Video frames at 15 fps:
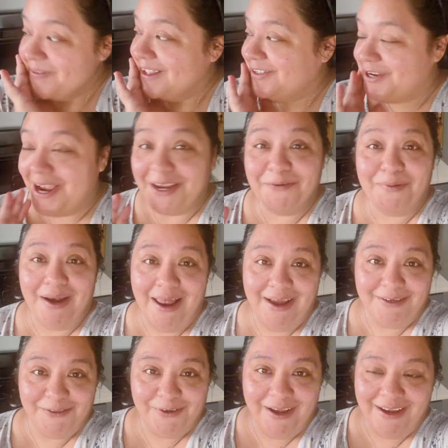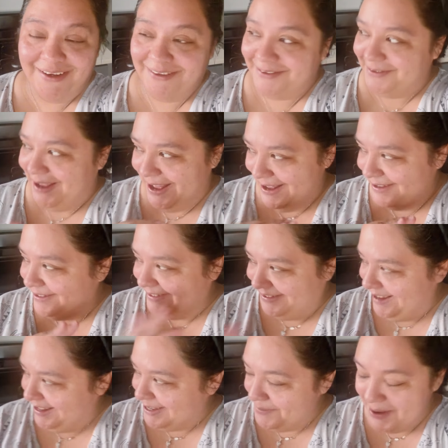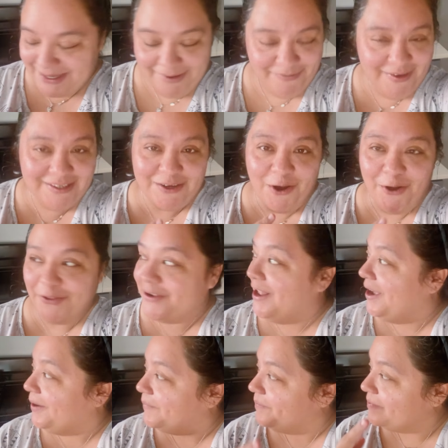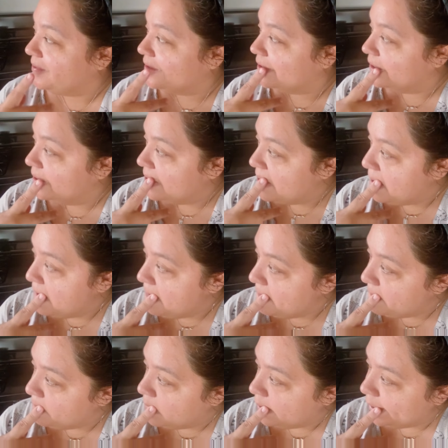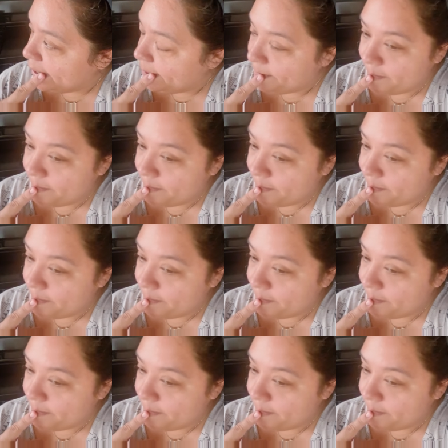Jackie, relax, okay? I tell myself this all the time. But, I